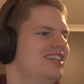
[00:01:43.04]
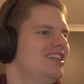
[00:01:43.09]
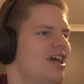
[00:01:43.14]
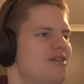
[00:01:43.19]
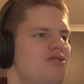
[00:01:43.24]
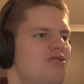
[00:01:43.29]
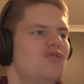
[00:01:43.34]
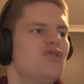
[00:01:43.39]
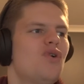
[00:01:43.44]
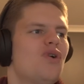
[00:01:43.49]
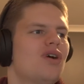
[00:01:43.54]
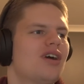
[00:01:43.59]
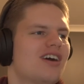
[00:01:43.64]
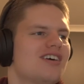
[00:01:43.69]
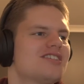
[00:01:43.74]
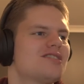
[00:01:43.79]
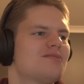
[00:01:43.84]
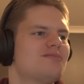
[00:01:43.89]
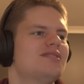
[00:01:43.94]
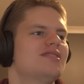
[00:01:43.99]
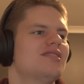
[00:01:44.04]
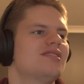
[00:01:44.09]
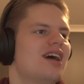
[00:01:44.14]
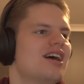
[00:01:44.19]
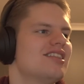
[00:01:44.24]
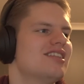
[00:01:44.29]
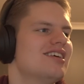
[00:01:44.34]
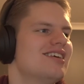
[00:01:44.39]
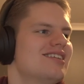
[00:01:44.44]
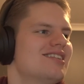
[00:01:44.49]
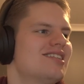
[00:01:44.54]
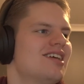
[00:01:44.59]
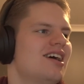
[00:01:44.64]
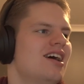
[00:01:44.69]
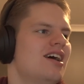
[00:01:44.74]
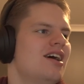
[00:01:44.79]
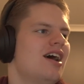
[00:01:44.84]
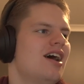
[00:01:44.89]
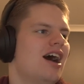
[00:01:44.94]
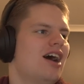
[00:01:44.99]
level four customers like this.
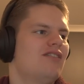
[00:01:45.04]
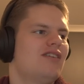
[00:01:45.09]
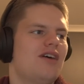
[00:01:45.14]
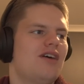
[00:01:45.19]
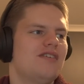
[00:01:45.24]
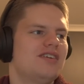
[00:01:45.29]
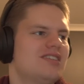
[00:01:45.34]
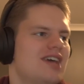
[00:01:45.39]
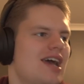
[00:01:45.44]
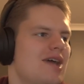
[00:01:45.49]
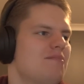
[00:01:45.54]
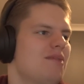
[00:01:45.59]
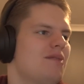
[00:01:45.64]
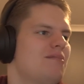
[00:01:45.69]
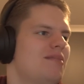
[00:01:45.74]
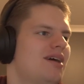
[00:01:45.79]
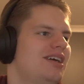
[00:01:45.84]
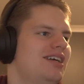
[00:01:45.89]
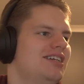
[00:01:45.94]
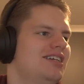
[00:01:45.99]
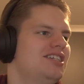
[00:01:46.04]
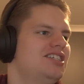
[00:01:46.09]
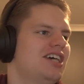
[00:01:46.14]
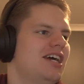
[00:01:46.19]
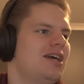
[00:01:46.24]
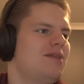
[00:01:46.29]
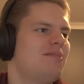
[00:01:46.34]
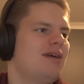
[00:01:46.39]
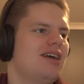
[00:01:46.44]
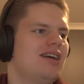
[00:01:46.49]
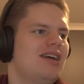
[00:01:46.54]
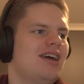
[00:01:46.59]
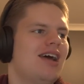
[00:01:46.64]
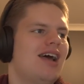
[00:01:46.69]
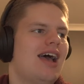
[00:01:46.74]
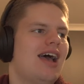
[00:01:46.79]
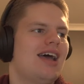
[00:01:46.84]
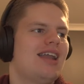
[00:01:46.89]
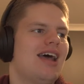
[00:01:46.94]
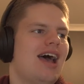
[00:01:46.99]
I'd rather take my money to JB
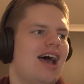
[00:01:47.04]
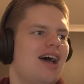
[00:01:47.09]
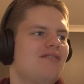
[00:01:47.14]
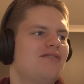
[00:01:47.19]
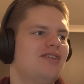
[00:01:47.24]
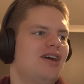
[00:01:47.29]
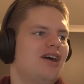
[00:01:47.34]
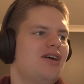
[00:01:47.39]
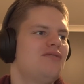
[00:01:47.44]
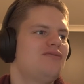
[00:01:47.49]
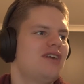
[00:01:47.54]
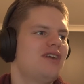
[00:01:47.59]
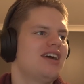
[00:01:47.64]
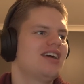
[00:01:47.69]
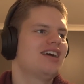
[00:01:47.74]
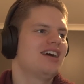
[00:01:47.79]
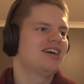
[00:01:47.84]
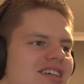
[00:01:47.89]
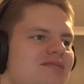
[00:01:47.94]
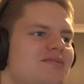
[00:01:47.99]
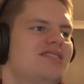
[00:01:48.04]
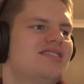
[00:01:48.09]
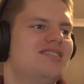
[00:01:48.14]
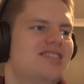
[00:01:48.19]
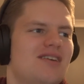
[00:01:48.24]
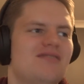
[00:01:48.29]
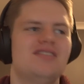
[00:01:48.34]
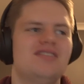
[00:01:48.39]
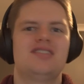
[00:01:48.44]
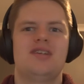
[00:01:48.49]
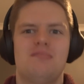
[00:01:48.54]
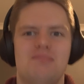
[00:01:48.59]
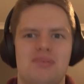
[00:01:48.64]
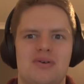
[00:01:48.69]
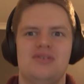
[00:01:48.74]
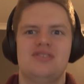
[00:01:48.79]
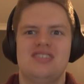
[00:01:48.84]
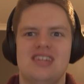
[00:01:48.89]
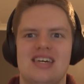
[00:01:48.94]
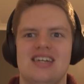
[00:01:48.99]
and have no fake customer service to
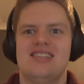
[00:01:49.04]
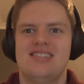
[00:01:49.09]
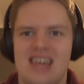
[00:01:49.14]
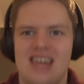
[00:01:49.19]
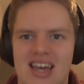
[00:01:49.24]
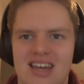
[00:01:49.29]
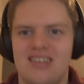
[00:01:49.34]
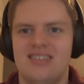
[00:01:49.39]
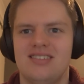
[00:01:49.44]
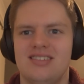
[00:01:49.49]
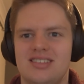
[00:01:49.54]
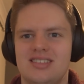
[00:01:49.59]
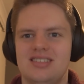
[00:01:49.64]
boost their sales.